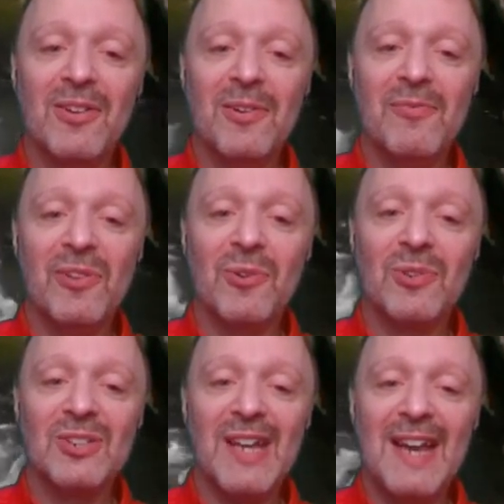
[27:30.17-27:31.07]

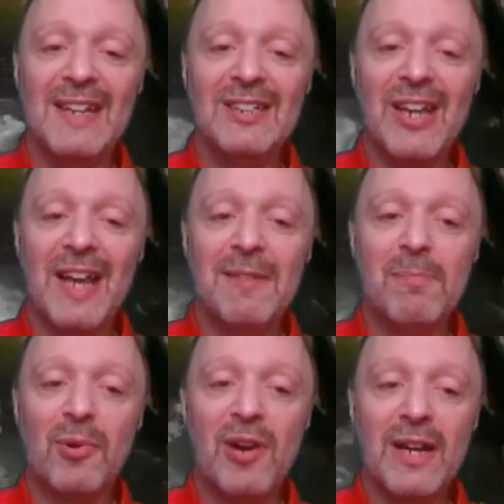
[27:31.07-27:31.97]
numfloors, age, and
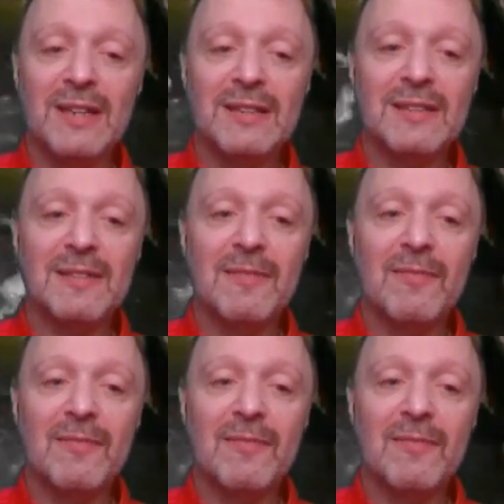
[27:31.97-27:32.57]
price.